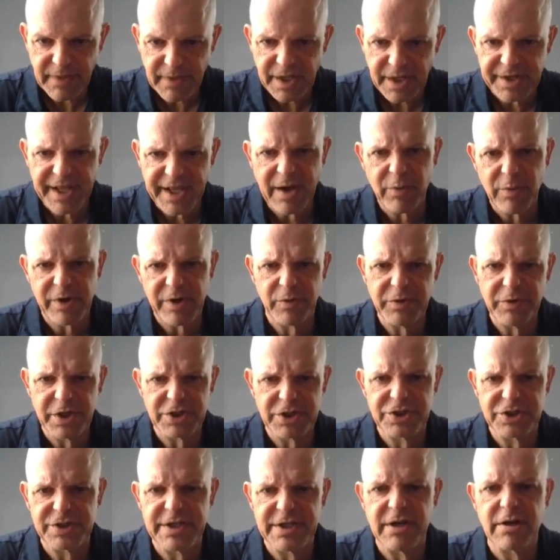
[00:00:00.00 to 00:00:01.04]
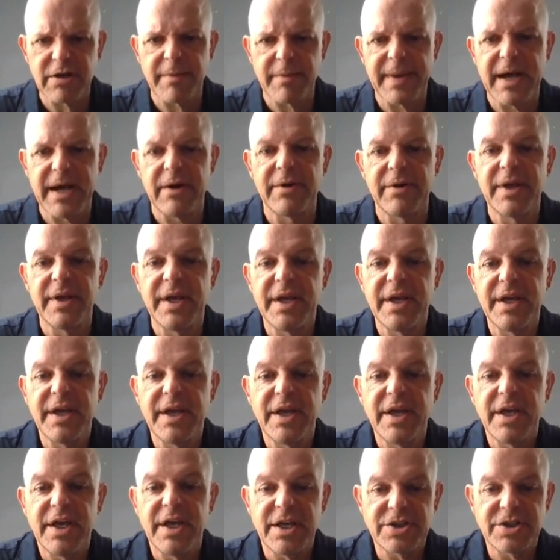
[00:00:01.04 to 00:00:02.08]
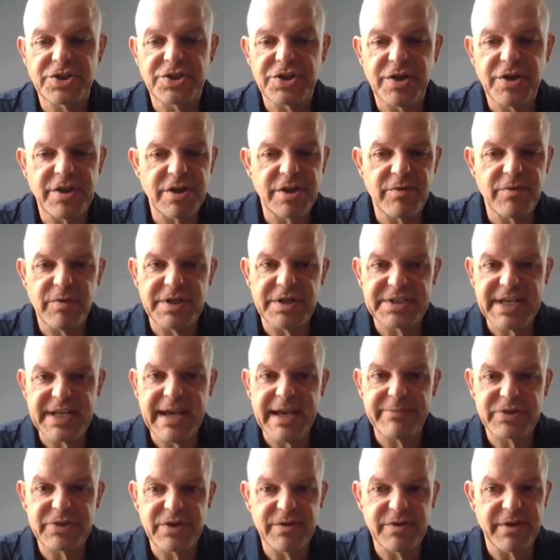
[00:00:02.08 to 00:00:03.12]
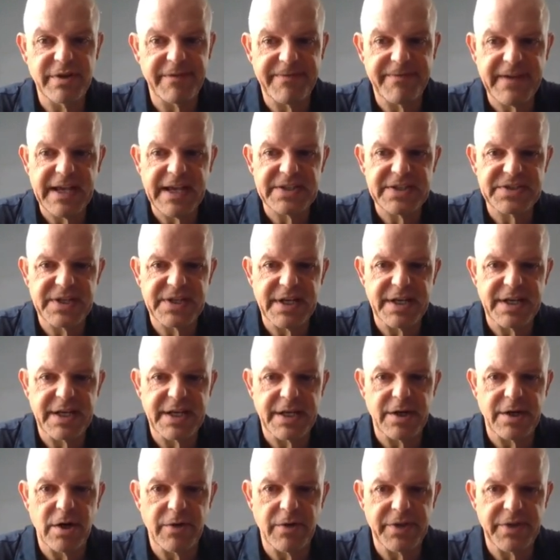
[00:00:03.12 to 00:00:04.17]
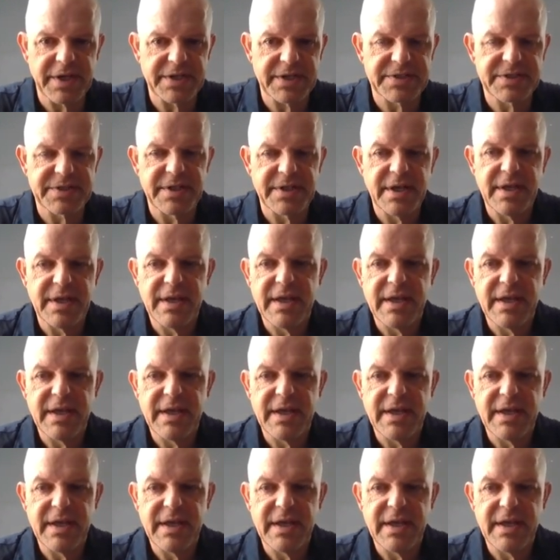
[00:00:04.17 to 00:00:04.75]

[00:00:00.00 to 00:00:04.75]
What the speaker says: Now, what I want to talk about and show you what's absolutely fascinating in all this,